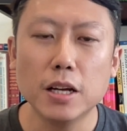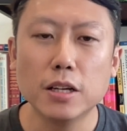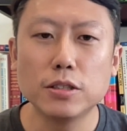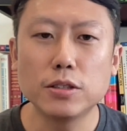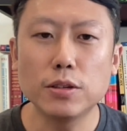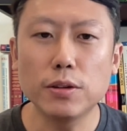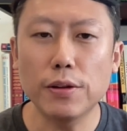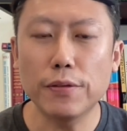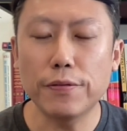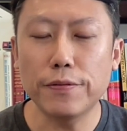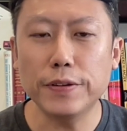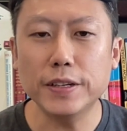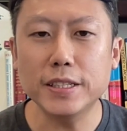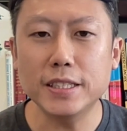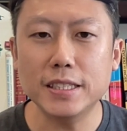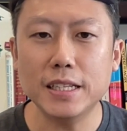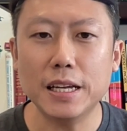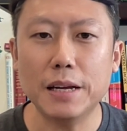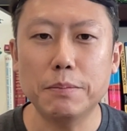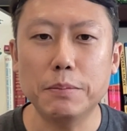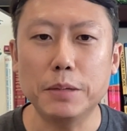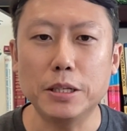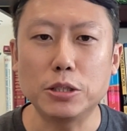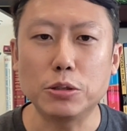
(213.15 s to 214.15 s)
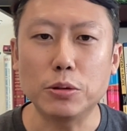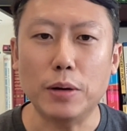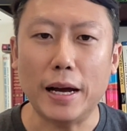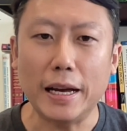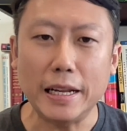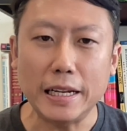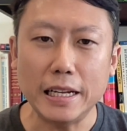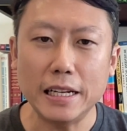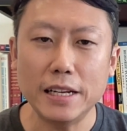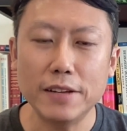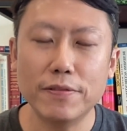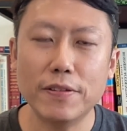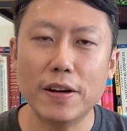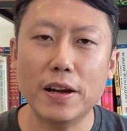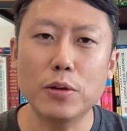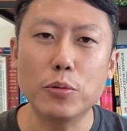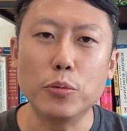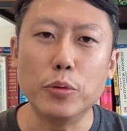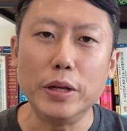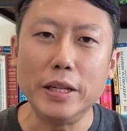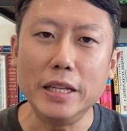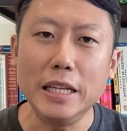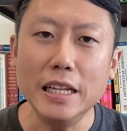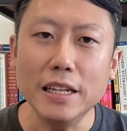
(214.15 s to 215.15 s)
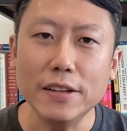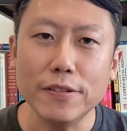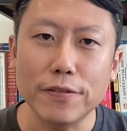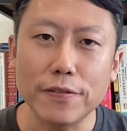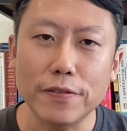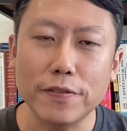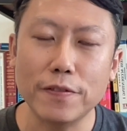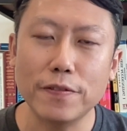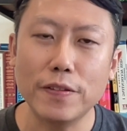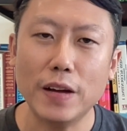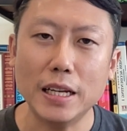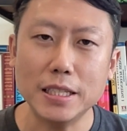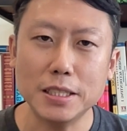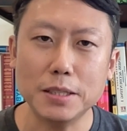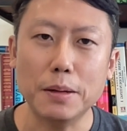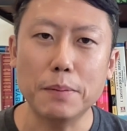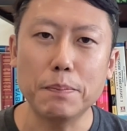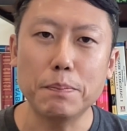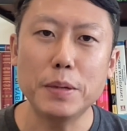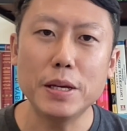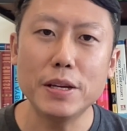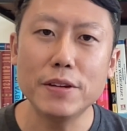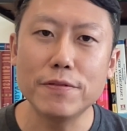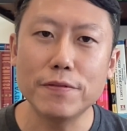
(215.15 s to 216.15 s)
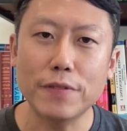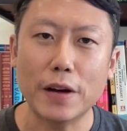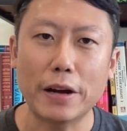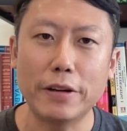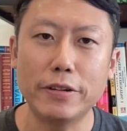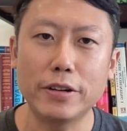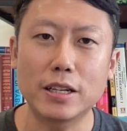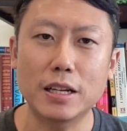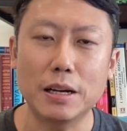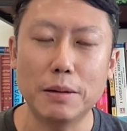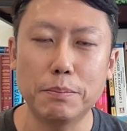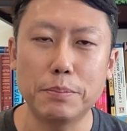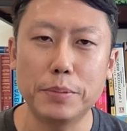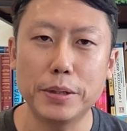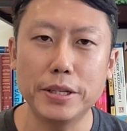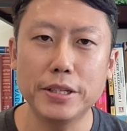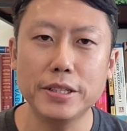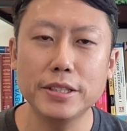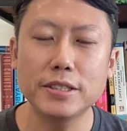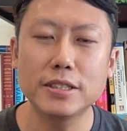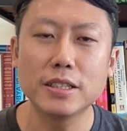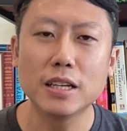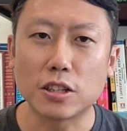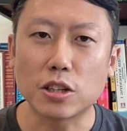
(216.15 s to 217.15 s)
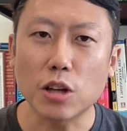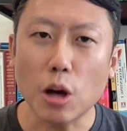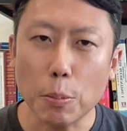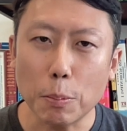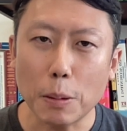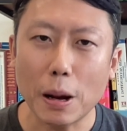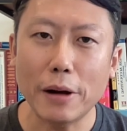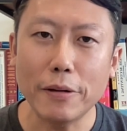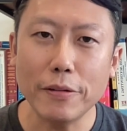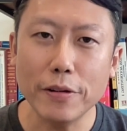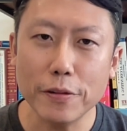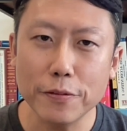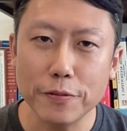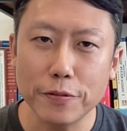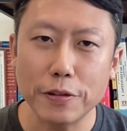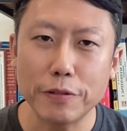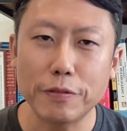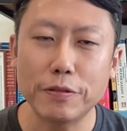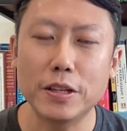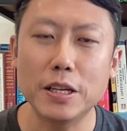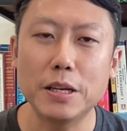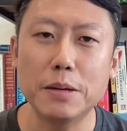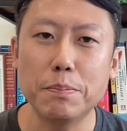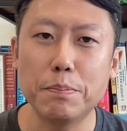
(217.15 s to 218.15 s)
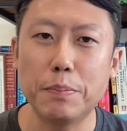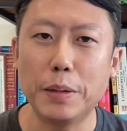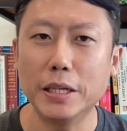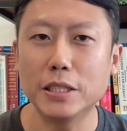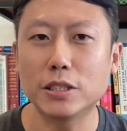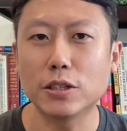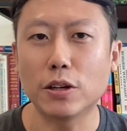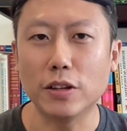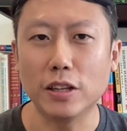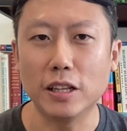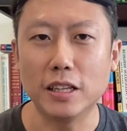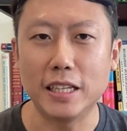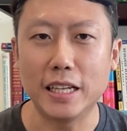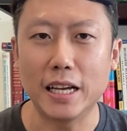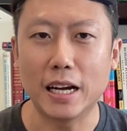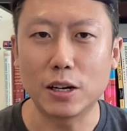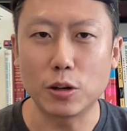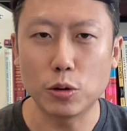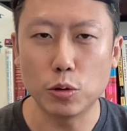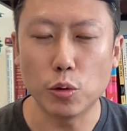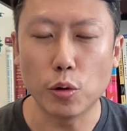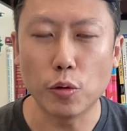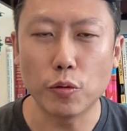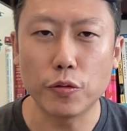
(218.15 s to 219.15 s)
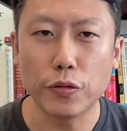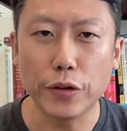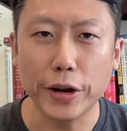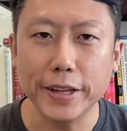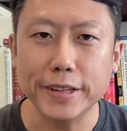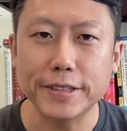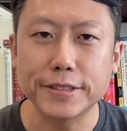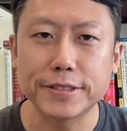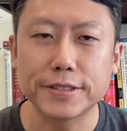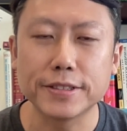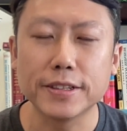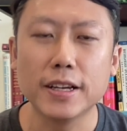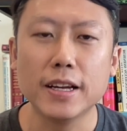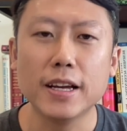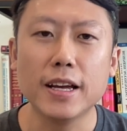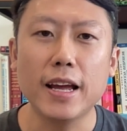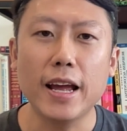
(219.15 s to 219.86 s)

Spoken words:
So the first step is to identify within the S&P 500 companies the top 150 based on their growth rates.